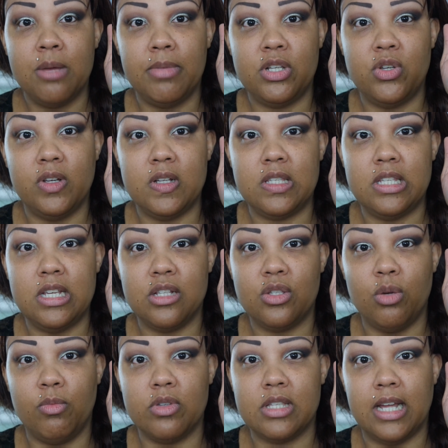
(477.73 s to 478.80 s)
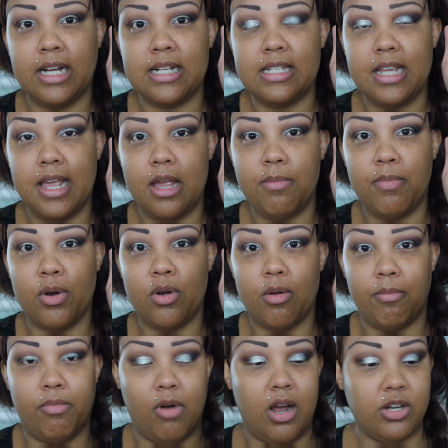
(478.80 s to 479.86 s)
but you can see it's almost like a
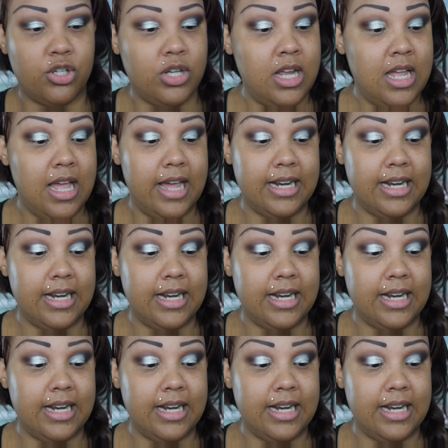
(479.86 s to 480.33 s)
tapered brush.